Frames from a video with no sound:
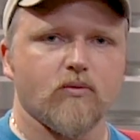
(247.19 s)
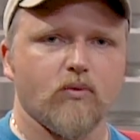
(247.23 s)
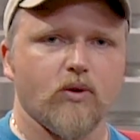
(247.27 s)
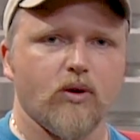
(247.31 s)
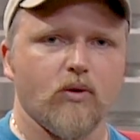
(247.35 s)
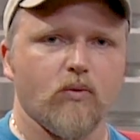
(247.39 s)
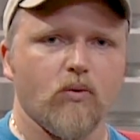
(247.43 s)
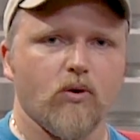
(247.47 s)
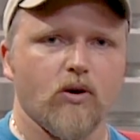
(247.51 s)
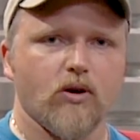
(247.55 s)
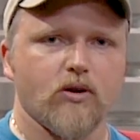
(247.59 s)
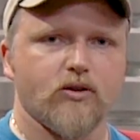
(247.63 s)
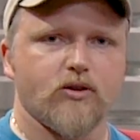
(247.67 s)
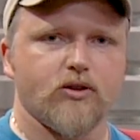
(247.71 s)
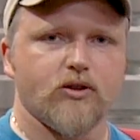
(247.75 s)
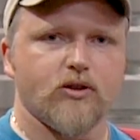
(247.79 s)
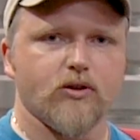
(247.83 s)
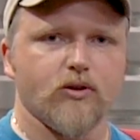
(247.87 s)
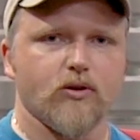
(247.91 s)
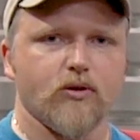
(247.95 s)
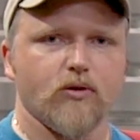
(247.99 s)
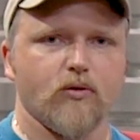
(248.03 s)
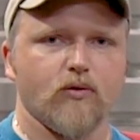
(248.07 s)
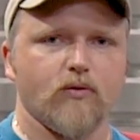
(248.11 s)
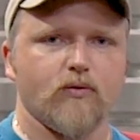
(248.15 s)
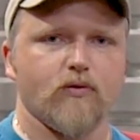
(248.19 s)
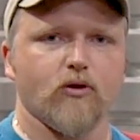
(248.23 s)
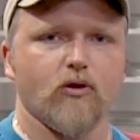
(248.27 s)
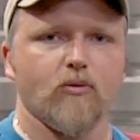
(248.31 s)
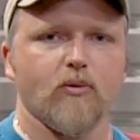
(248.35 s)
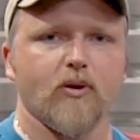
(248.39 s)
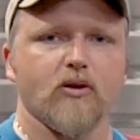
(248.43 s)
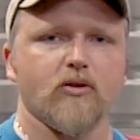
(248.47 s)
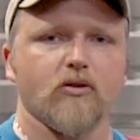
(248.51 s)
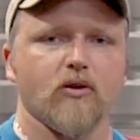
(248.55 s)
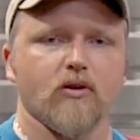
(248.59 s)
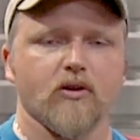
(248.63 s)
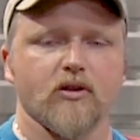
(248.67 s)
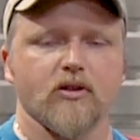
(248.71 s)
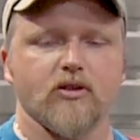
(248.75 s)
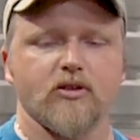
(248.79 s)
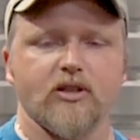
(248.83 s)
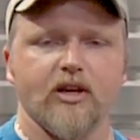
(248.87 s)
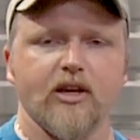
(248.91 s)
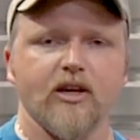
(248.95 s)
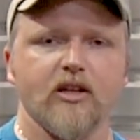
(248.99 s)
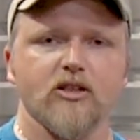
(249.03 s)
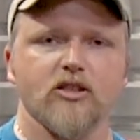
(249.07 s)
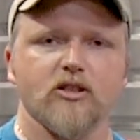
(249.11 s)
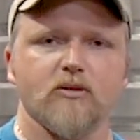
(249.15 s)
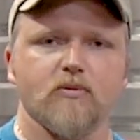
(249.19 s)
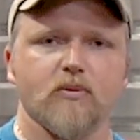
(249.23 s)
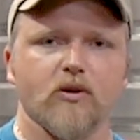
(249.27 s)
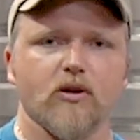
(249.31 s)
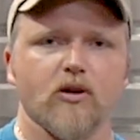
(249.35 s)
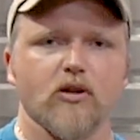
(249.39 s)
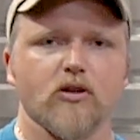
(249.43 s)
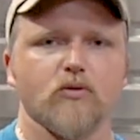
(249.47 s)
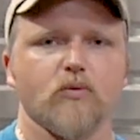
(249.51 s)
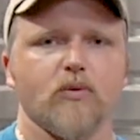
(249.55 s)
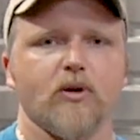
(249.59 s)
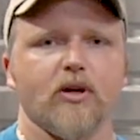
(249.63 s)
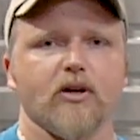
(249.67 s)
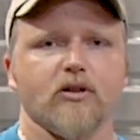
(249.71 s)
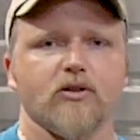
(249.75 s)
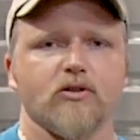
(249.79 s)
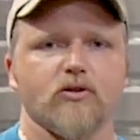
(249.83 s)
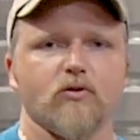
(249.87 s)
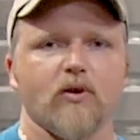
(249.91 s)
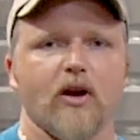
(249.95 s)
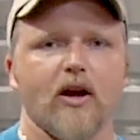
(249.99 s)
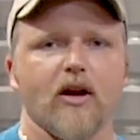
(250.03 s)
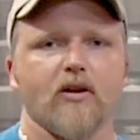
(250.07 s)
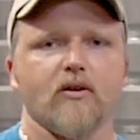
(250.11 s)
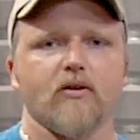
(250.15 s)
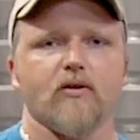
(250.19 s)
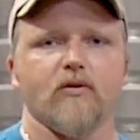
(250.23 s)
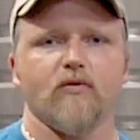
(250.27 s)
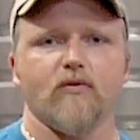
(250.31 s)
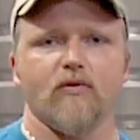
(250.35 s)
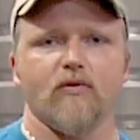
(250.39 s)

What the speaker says: we want to ferment on the skins because we extract the